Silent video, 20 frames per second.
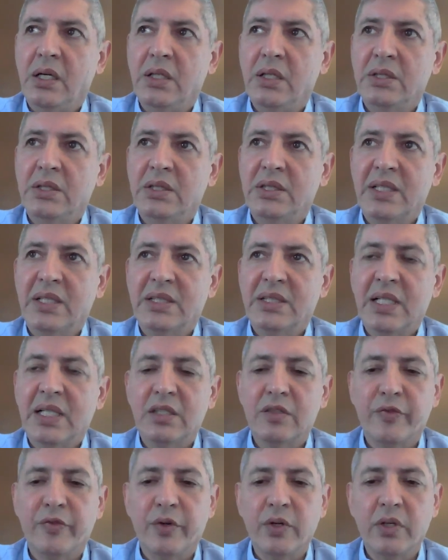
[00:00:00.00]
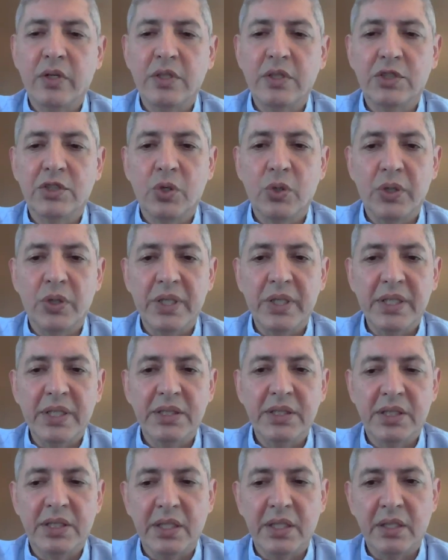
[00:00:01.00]
successful
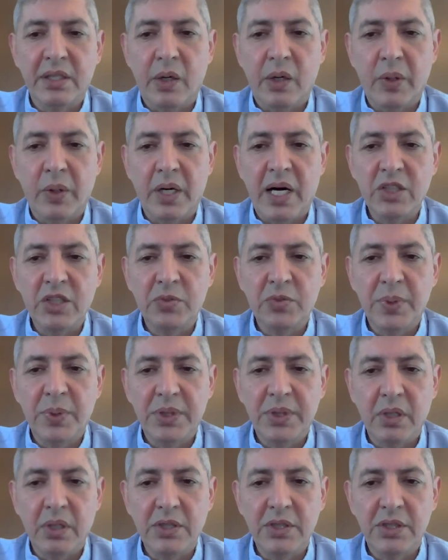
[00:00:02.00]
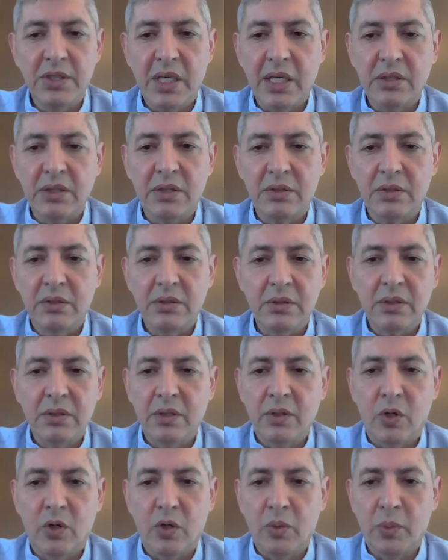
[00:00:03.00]
stories in our hospitals that
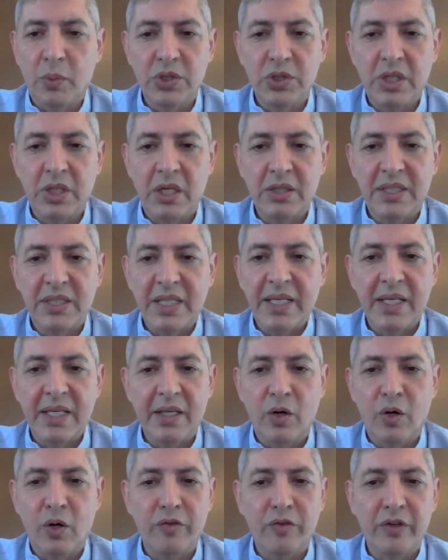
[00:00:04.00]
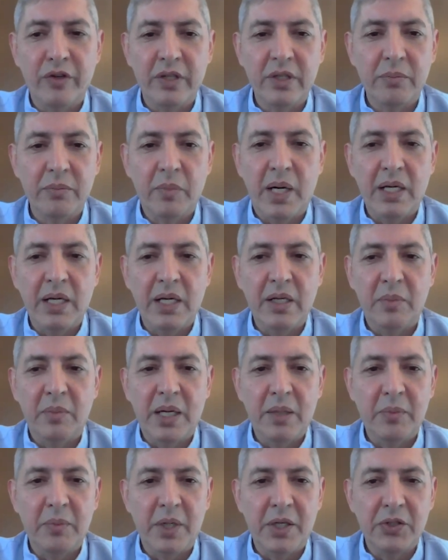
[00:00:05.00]
almost are taken over
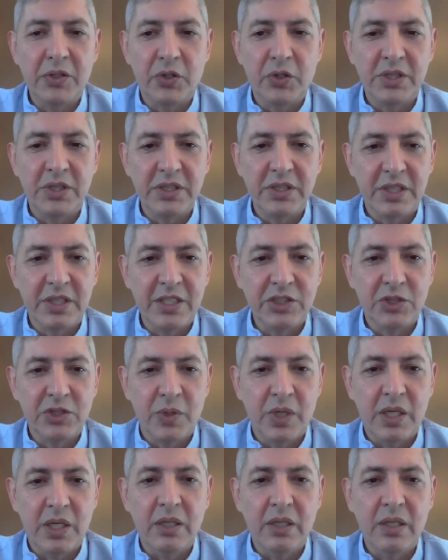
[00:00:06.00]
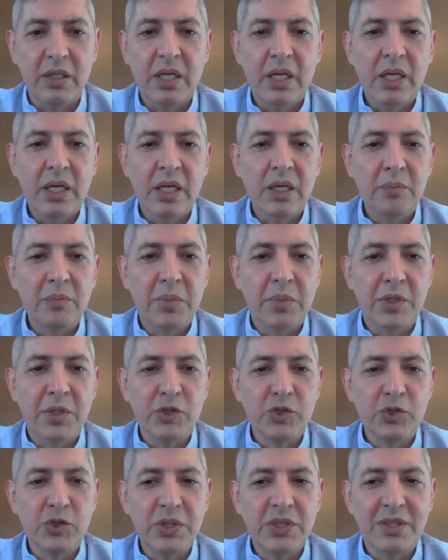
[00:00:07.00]
by minorities in Israel,
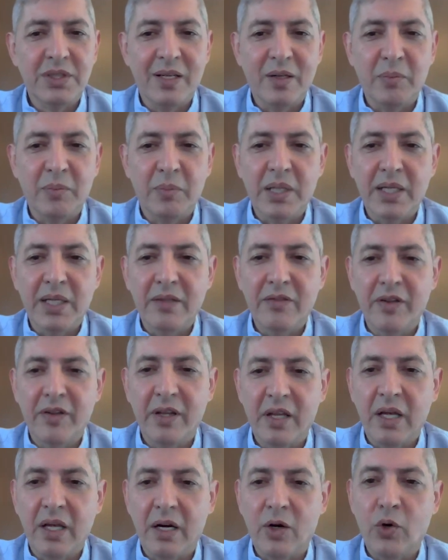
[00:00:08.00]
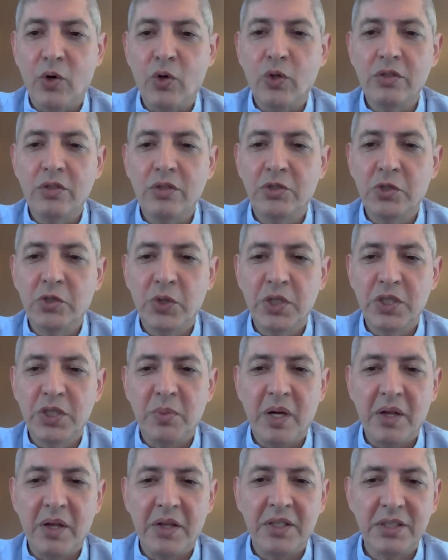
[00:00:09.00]
because we still believe in the old Jewish
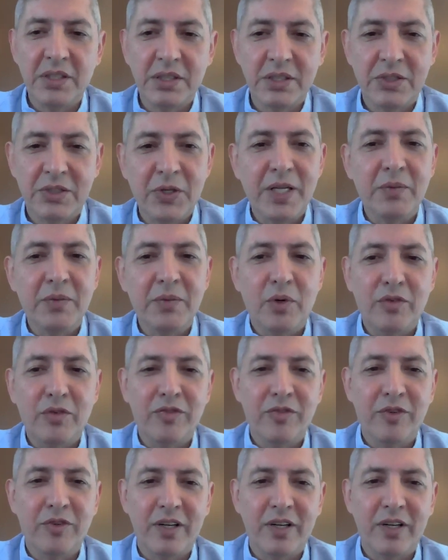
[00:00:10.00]
mother's dream of